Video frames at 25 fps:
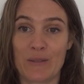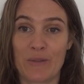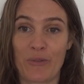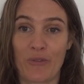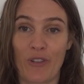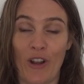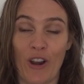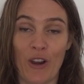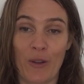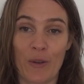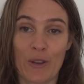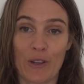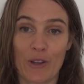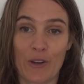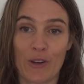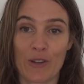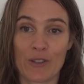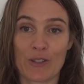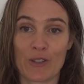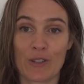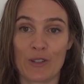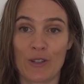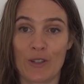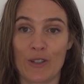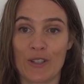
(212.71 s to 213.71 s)
following
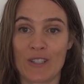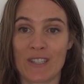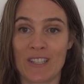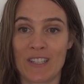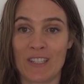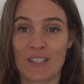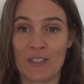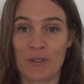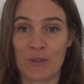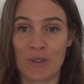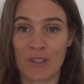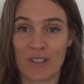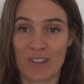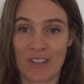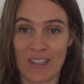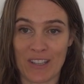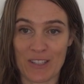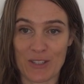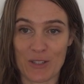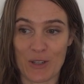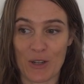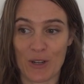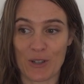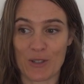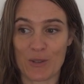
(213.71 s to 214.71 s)
God's laws and doing
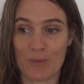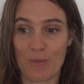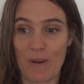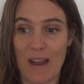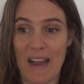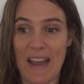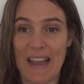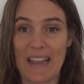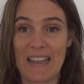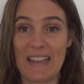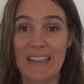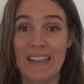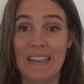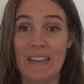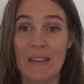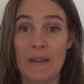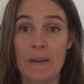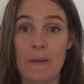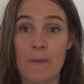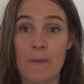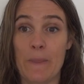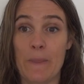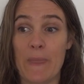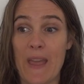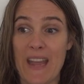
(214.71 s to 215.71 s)
things God's way,
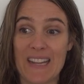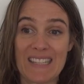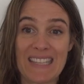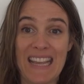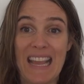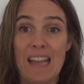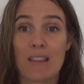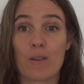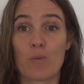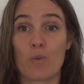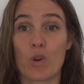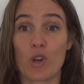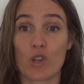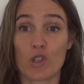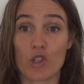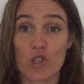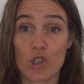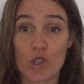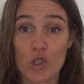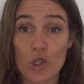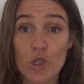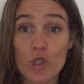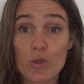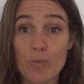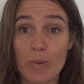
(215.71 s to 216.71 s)
that's how the world
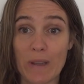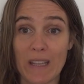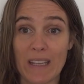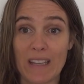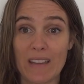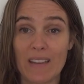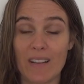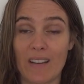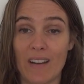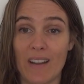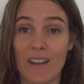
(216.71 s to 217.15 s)
should be.